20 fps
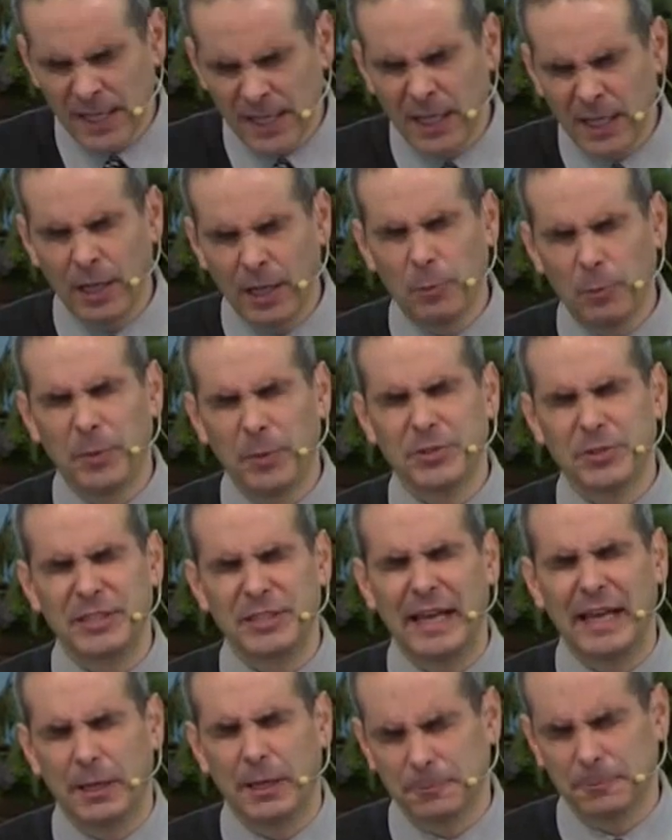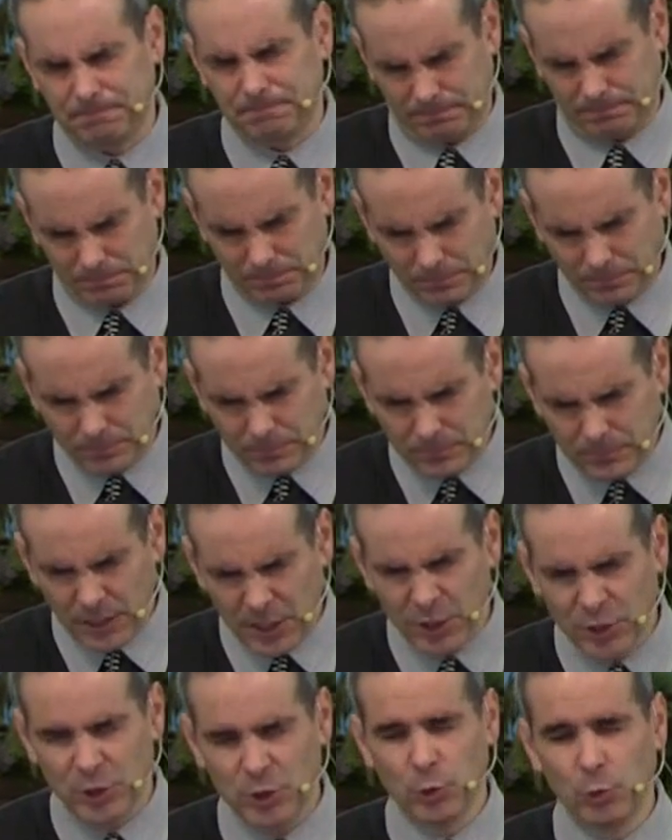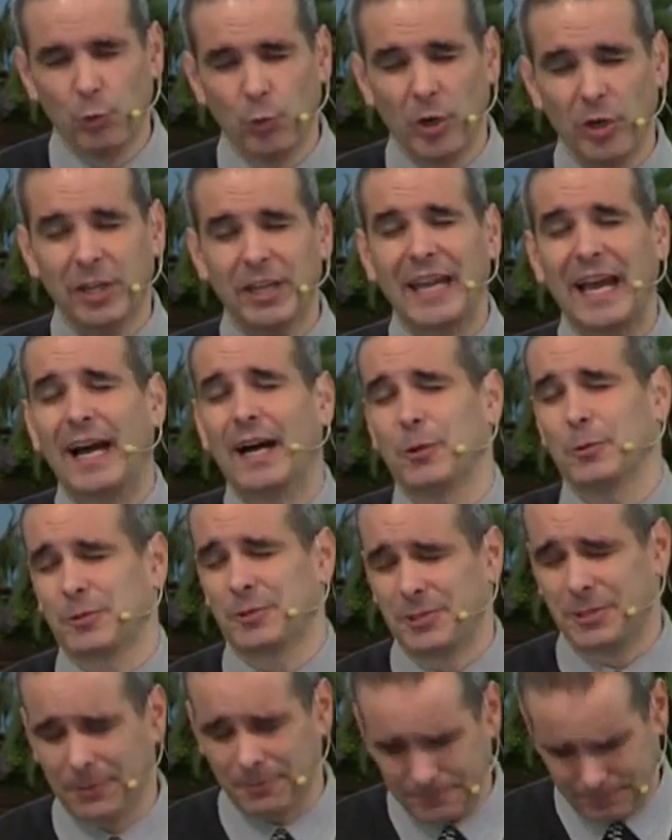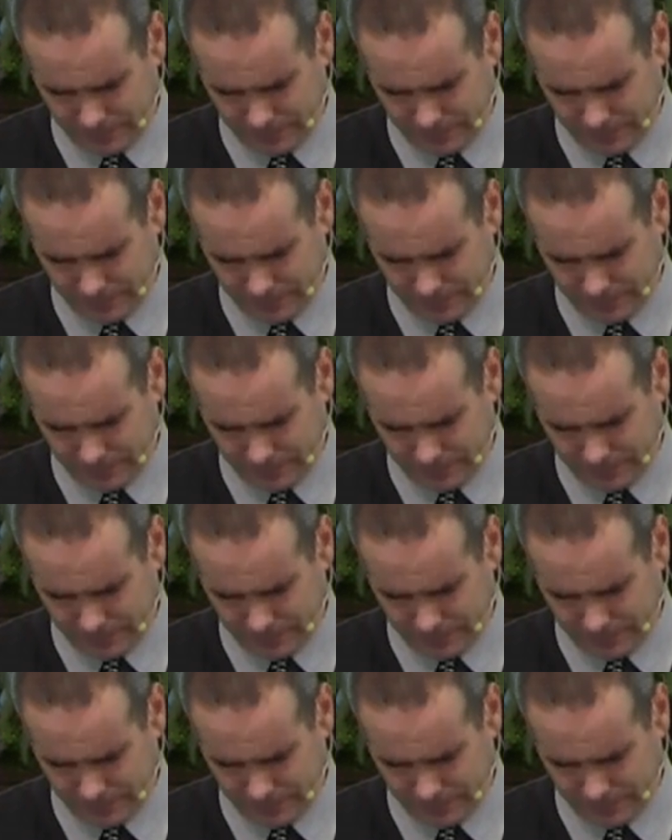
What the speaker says: Help us now to work out